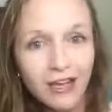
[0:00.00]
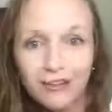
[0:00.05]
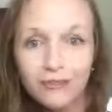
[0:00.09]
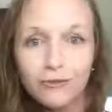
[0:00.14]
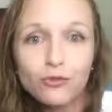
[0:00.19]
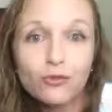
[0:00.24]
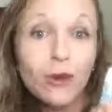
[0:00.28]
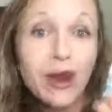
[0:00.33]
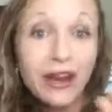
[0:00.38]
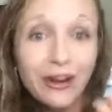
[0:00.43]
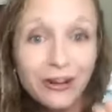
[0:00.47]

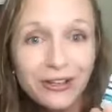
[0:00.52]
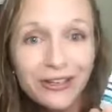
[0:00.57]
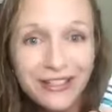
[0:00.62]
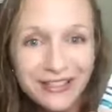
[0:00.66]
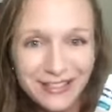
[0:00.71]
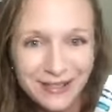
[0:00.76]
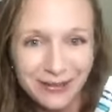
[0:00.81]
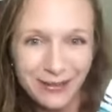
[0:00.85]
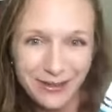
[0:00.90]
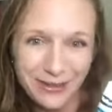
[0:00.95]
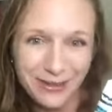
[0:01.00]
rarely
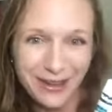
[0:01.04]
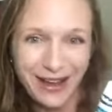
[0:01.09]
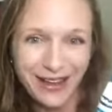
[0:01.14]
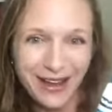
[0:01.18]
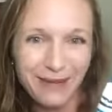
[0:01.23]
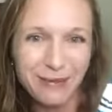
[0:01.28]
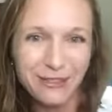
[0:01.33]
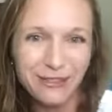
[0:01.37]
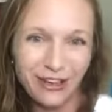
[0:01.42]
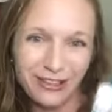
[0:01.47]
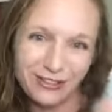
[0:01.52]
someone who I
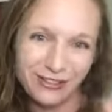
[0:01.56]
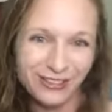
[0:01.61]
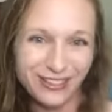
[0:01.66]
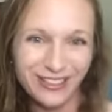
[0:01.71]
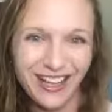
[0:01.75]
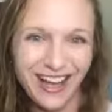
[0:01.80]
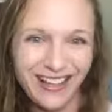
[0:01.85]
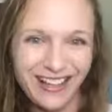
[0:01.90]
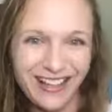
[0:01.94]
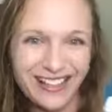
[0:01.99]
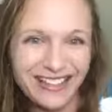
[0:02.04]
come across who's
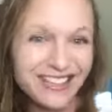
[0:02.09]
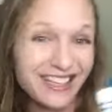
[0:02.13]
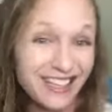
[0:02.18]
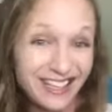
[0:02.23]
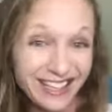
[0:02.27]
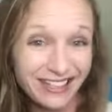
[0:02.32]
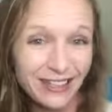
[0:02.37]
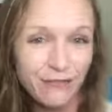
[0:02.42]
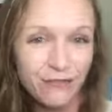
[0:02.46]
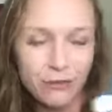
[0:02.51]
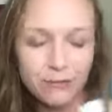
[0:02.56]
not like
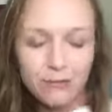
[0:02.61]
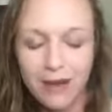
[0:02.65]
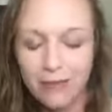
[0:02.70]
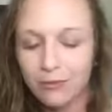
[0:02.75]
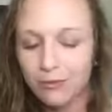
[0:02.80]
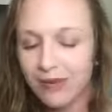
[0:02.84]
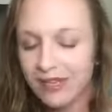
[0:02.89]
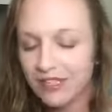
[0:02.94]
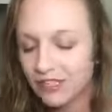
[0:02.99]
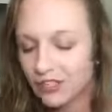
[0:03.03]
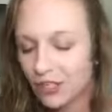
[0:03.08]
in love with
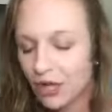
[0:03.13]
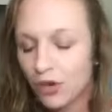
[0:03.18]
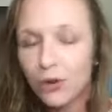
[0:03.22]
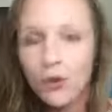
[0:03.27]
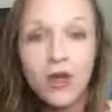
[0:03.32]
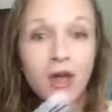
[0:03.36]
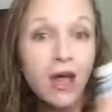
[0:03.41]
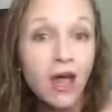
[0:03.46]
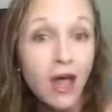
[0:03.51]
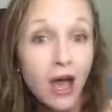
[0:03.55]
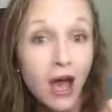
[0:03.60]
peppermint. So
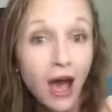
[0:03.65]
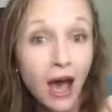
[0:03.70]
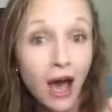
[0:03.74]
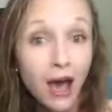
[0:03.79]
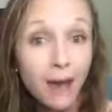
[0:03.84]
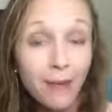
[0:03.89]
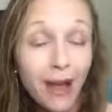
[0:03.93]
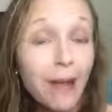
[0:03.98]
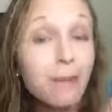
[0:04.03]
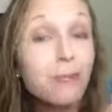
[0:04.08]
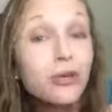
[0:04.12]

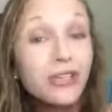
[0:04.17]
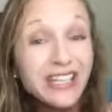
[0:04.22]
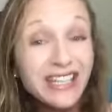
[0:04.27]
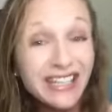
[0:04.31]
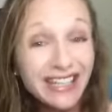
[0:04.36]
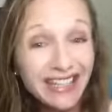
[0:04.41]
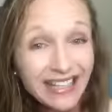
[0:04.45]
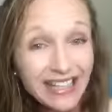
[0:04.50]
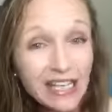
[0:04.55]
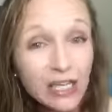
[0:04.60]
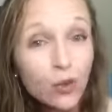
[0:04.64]
I put
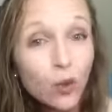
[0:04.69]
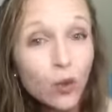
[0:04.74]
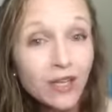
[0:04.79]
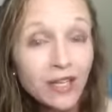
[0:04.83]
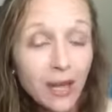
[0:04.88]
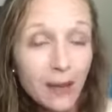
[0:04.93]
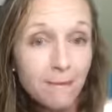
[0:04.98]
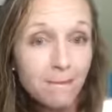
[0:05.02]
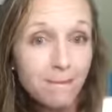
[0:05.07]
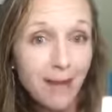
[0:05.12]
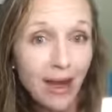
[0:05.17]
equal
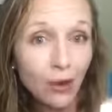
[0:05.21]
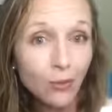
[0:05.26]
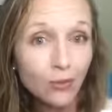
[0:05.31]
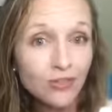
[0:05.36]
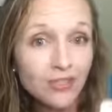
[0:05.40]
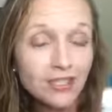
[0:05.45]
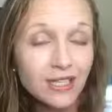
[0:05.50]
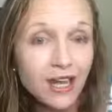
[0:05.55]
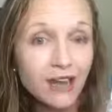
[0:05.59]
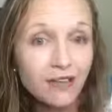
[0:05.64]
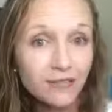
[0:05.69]

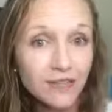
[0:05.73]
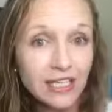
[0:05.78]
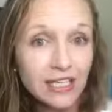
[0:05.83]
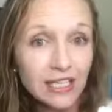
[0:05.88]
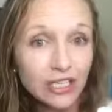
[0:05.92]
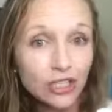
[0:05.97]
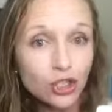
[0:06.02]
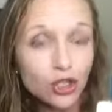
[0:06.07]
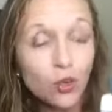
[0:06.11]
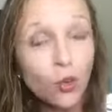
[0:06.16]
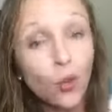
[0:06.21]
amounts of
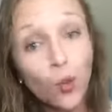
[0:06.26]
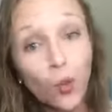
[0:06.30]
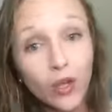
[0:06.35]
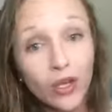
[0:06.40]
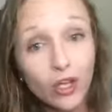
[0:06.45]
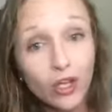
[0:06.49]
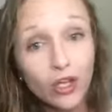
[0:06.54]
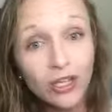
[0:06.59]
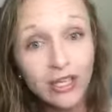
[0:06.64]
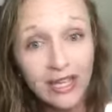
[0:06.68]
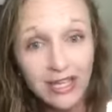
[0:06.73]
each
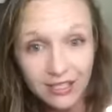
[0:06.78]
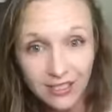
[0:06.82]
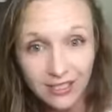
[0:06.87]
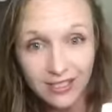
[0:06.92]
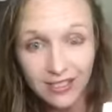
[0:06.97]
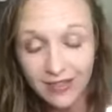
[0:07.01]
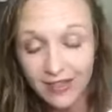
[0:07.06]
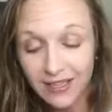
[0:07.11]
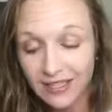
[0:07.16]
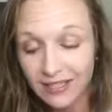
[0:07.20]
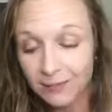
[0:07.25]
oil
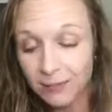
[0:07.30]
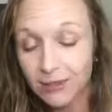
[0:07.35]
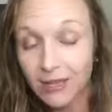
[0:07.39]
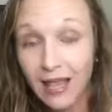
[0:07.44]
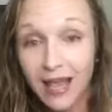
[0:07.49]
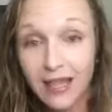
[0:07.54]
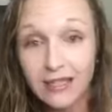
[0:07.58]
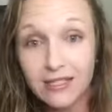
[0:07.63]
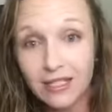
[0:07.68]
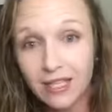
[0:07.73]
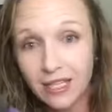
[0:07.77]
into this
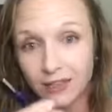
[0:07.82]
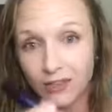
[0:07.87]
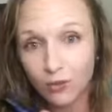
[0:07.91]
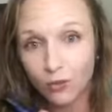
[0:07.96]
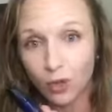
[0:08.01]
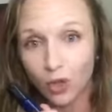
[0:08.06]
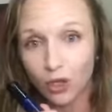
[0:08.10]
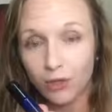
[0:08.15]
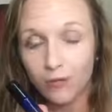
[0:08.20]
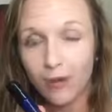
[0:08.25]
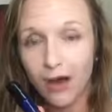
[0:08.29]
blend in the
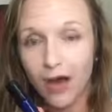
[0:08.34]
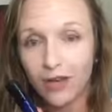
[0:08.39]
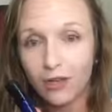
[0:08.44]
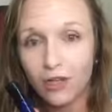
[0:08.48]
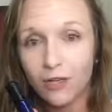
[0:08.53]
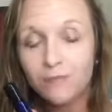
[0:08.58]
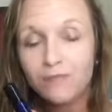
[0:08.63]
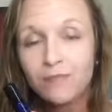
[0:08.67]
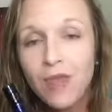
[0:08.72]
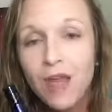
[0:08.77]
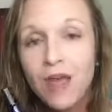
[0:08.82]
roller
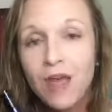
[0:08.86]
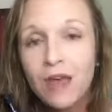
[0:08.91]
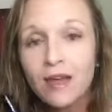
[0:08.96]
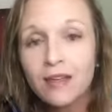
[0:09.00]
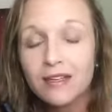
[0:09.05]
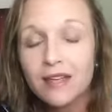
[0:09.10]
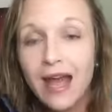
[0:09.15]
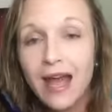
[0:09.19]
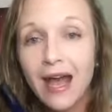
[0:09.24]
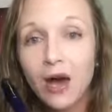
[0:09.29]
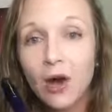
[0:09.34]
bottle.
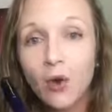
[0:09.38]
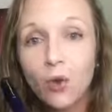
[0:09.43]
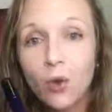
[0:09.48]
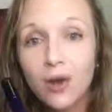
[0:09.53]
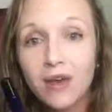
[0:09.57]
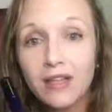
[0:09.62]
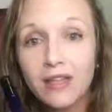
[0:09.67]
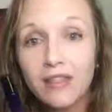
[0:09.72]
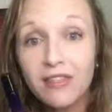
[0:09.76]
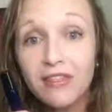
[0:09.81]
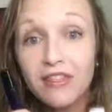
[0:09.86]
Now,
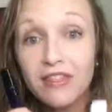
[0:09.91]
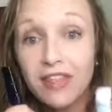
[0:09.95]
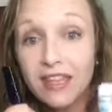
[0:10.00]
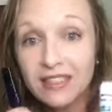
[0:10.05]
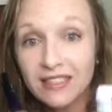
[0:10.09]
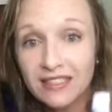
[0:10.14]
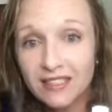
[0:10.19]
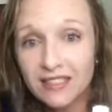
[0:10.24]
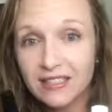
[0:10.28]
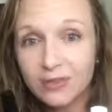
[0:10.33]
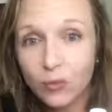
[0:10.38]

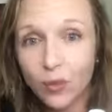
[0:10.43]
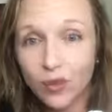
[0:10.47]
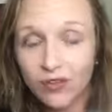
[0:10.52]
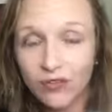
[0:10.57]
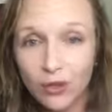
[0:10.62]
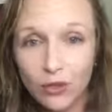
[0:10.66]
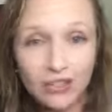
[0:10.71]
this is one of